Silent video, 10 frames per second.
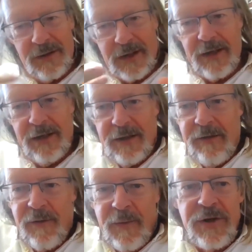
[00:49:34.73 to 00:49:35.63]
getting
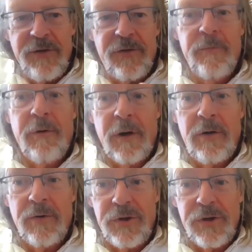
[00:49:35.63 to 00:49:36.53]
information from your
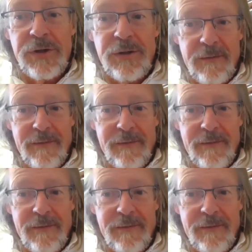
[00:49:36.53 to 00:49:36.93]
unconscious.